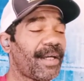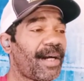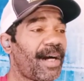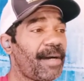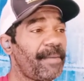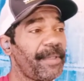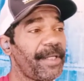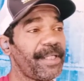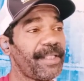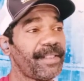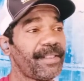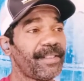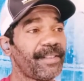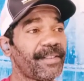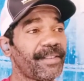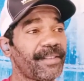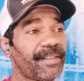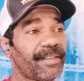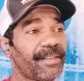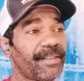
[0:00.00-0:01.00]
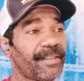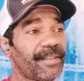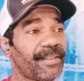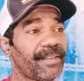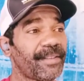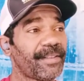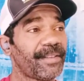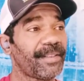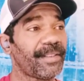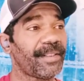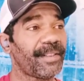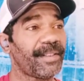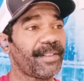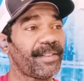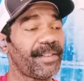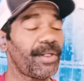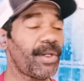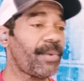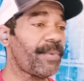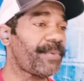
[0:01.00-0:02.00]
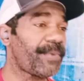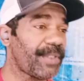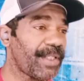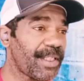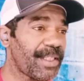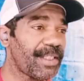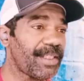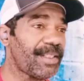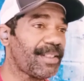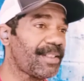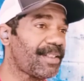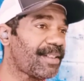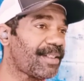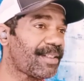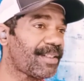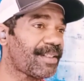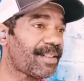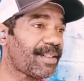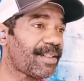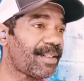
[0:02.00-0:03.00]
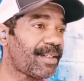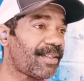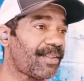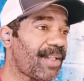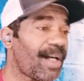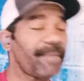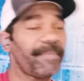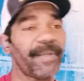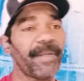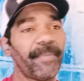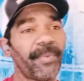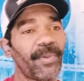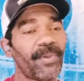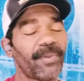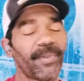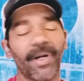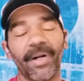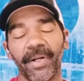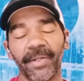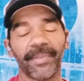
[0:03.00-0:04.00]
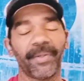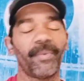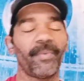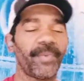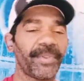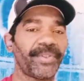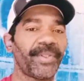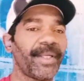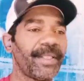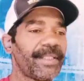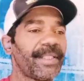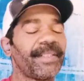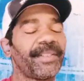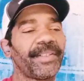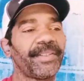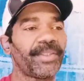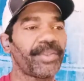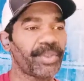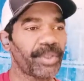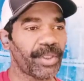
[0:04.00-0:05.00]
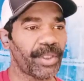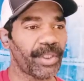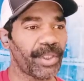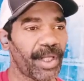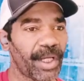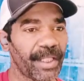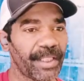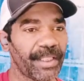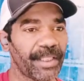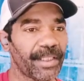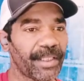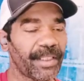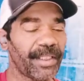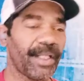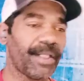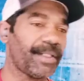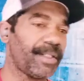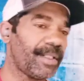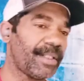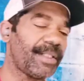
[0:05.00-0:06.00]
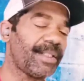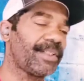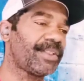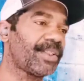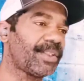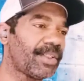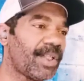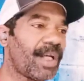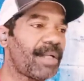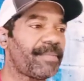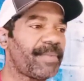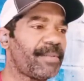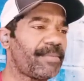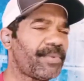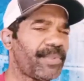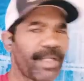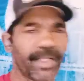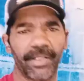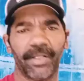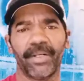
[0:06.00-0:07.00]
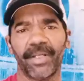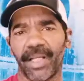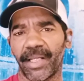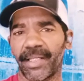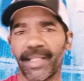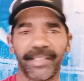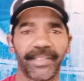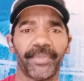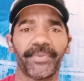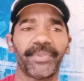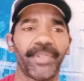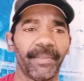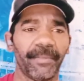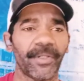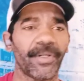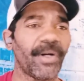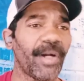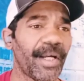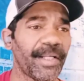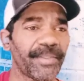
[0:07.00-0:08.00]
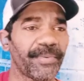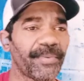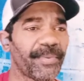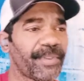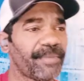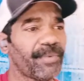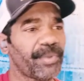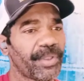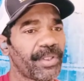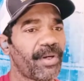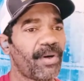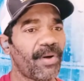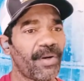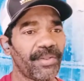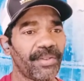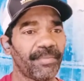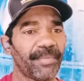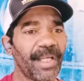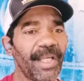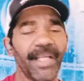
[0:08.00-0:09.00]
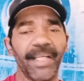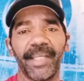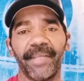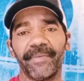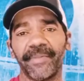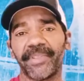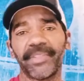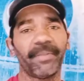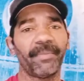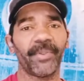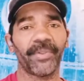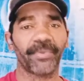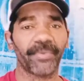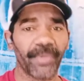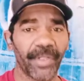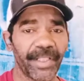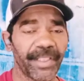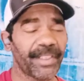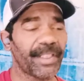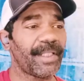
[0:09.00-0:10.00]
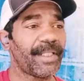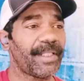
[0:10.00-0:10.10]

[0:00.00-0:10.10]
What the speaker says: I mean, a lot of people would think that this is a good idea, and it's a lot of people that, like I said, Democrats, whatever you want to call them, even some on the right.